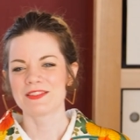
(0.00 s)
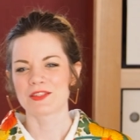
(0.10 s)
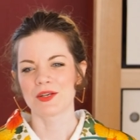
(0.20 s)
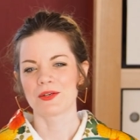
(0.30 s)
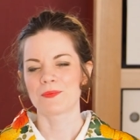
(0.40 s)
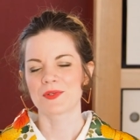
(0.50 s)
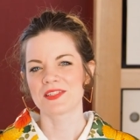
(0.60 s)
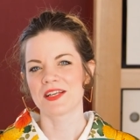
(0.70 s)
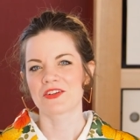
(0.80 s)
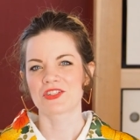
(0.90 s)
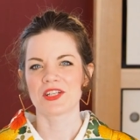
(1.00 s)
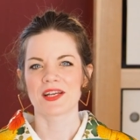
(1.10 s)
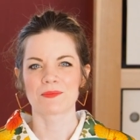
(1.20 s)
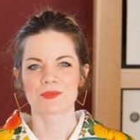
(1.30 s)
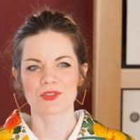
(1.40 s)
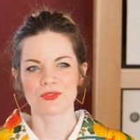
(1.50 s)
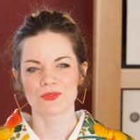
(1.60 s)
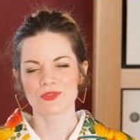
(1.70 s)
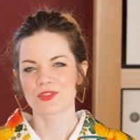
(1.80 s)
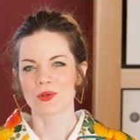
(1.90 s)
so I wasn't actually able
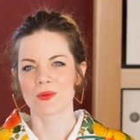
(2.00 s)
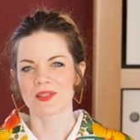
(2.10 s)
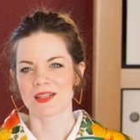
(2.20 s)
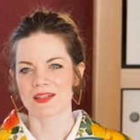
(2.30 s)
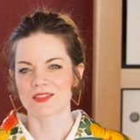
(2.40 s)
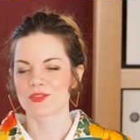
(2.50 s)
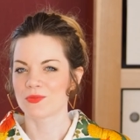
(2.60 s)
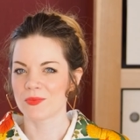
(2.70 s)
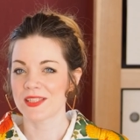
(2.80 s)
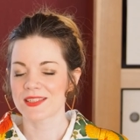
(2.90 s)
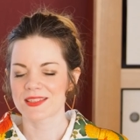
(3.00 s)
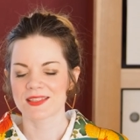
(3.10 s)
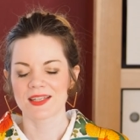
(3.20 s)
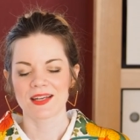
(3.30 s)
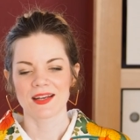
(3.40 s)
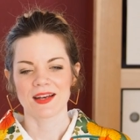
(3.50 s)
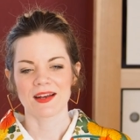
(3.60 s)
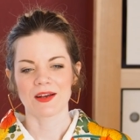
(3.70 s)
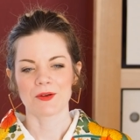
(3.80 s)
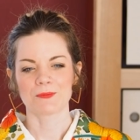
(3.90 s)
to sew the last 2 weeks,
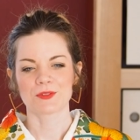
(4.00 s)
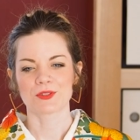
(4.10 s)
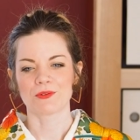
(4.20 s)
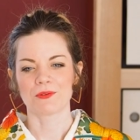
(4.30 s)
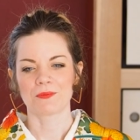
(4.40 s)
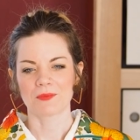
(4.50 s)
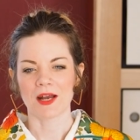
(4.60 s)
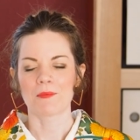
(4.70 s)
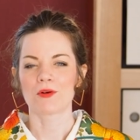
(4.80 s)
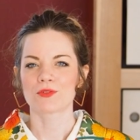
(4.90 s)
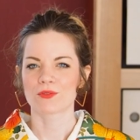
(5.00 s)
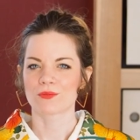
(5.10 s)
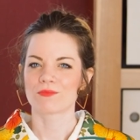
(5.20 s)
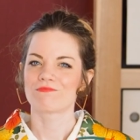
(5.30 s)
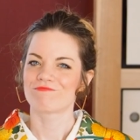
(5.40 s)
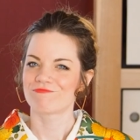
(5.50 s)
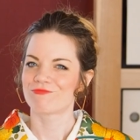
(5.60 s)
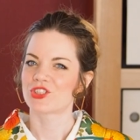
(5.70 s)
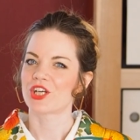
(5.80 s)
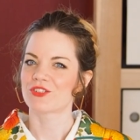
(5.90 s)
so I'm also
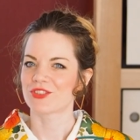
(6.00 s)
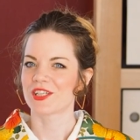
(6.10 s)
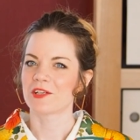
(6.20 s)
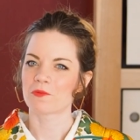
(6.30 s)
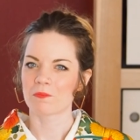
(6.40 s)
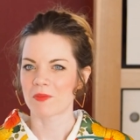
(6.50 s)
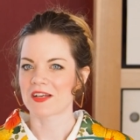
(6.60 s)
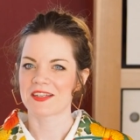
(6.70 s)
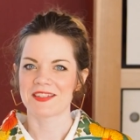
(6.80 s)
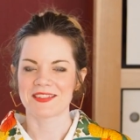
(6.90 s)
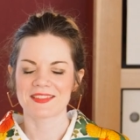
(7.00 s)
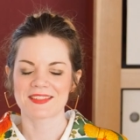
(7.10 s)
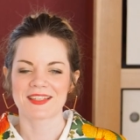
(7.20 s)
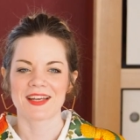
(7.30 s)
trying to get back at it.